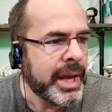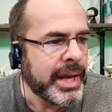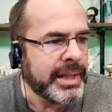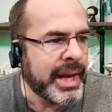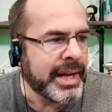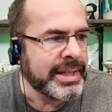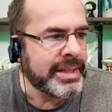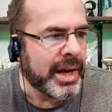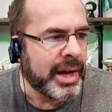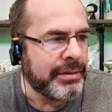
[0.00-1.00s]
And that's
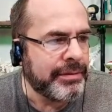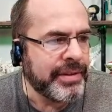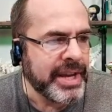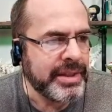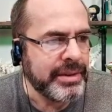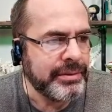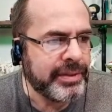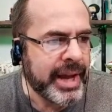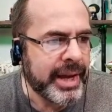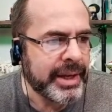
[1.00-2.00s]
faith and
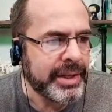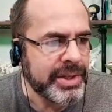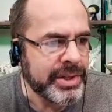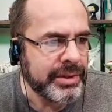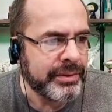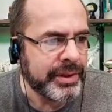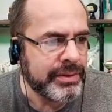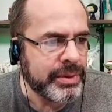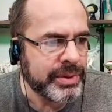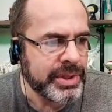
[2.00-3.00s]
flag
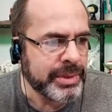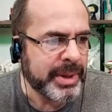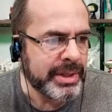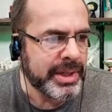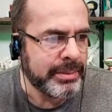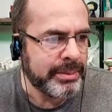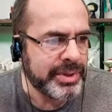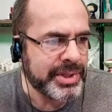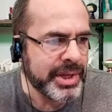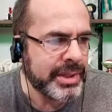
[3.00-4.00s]
conservatives, which is about
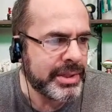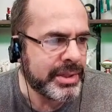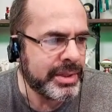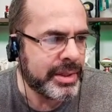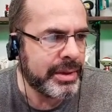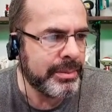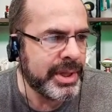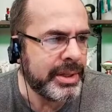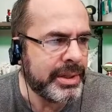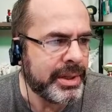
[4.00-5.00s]
10%,
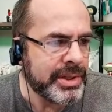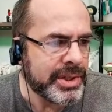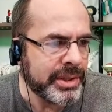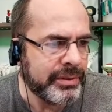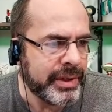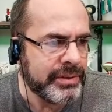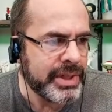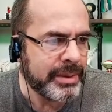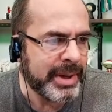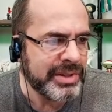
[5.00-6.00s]
committed conservatives
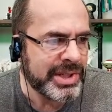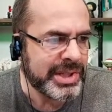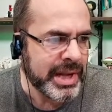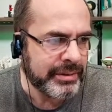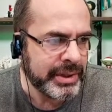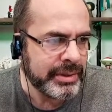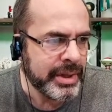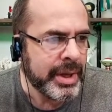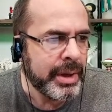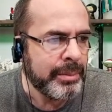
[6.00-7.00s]
at about 7%,
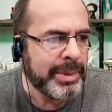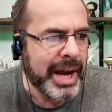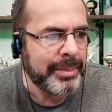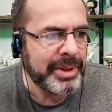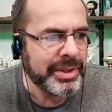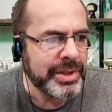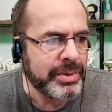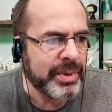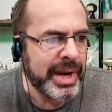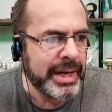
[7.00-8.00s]
populist
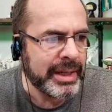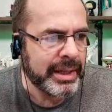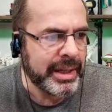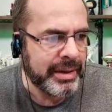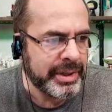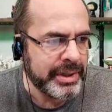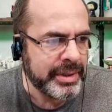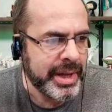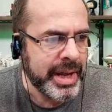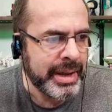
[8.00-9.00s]
right at 11%,
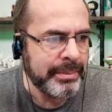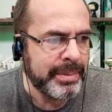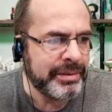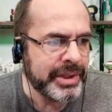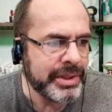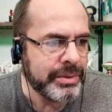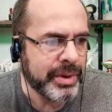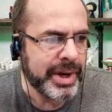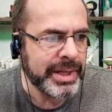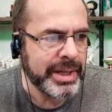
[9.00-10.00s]
ambivalent
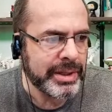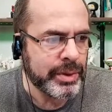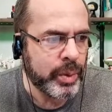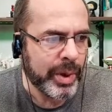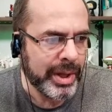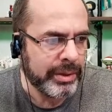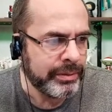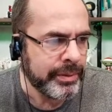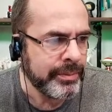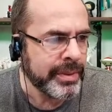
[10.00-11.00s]
right at
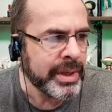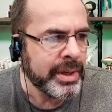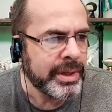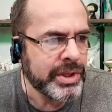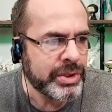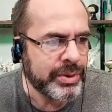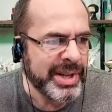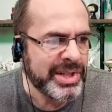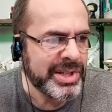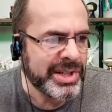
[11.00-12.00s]
12%,
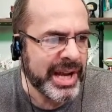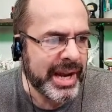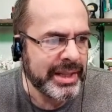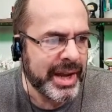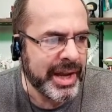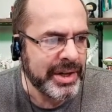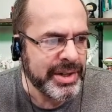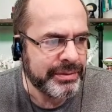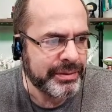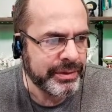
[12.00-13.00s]
stressed sideliners
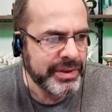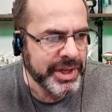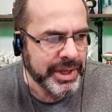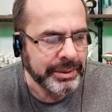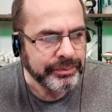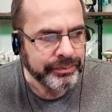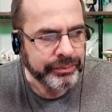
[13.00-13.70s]
at 15%.